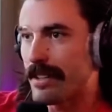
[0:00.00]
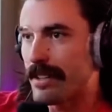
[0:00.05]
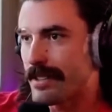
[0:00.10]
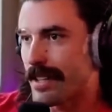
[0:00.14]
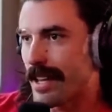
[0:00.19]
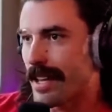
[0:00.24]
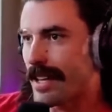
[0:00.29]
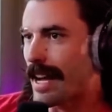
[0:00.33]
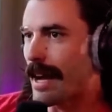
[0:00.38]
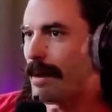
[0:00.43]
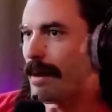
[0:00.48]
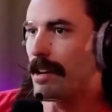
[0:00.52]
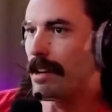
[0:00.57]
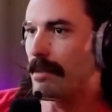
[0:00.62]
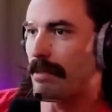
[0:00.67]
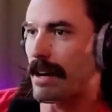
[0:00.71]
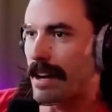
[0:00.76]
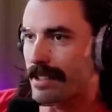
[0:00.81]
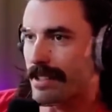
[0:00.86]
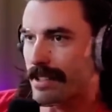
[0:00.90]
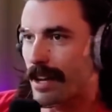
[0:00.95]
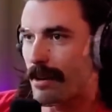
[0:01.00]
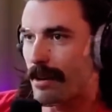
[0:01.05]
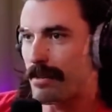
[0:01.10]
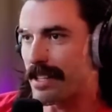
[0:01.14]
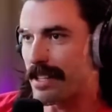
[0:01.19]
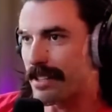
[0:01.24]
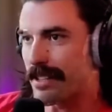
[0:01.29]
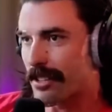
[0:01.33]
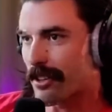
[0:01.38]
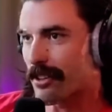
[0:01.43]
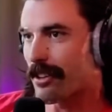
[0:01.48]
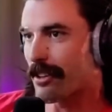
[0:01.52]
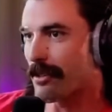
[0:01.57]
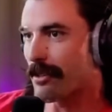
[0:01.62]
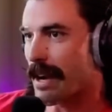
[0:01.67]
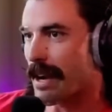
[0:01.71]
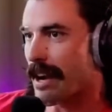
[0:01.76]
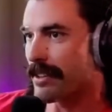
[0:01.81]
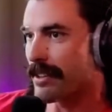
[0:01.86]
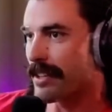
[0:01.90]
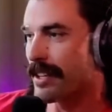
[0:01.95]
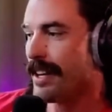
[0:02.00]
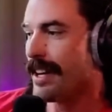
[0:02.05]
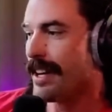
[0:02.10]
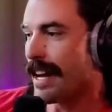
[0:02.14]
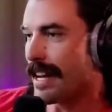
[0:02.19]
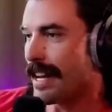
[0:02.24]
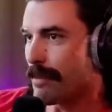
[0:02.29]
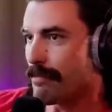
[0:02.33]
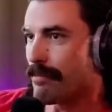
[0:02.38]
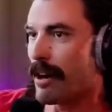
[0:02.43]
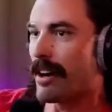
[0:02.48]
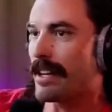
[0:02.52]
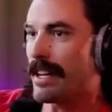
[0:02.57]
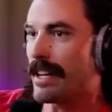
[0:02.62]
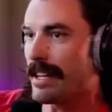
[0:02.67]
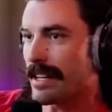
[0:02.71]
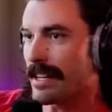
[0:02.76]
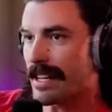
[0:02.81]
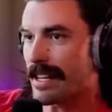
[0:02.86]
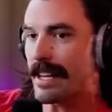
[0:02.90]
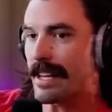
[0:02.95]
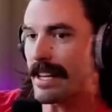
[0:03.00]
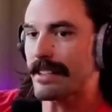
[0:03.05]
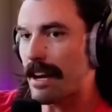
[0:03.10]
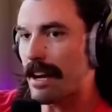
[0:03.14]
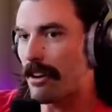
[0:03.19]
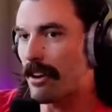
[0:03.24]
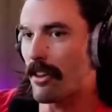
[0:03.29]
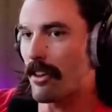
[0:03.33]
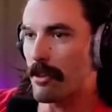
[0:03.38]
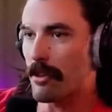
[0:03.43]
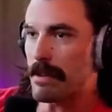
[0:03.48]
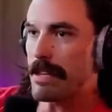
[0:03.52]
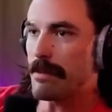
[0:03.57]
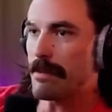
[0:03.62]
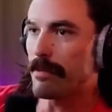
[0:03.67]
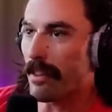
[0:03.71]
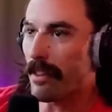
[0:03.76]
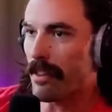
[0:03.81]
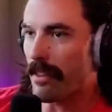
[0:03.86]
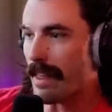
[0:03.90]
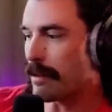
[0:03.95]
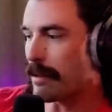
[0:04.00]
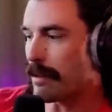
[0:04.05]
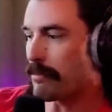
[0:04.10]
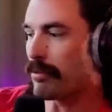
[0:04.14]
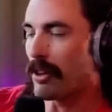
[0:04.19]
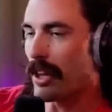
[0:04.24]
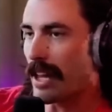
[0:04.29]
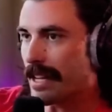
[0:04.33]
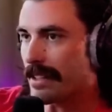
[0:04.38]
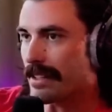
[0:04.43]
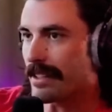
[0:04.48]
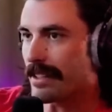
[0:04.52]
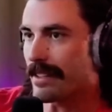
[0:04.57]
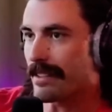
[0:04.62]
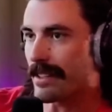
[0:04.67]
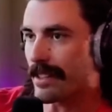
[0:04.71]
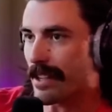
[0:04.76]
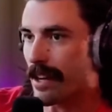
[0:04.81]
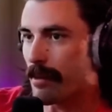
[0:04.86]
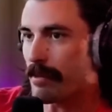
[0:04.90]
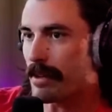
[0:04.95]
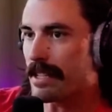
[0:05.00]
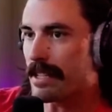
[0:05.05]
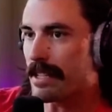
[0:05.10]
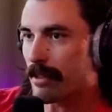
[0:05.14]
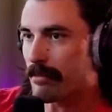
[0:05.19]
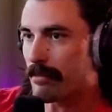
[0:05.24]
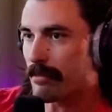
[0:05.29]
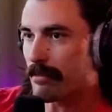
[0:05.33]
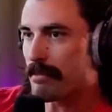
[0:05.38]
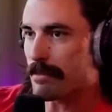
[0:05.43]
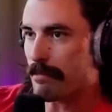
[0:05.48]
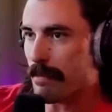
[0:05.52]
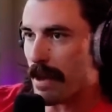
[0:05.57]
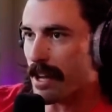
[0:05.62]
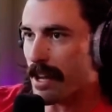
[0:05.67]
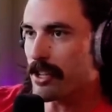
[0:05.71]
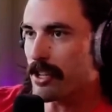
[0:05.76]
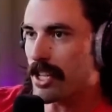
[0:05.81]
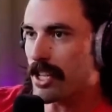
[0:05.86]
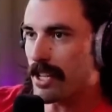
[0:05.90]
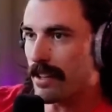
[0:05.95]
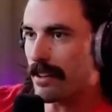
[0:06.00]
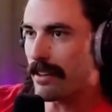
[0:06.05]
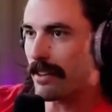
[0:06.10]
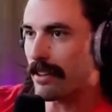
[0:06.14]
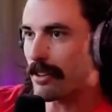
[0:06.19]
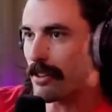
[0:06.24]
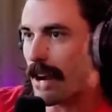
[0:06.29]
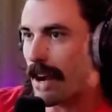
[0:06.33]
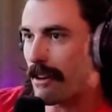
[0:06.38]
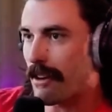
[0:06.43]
like, I'm going to buy this company and turn it around. And he bought in and kicked out all the people that they had planted in the company to mismanage it into the ground.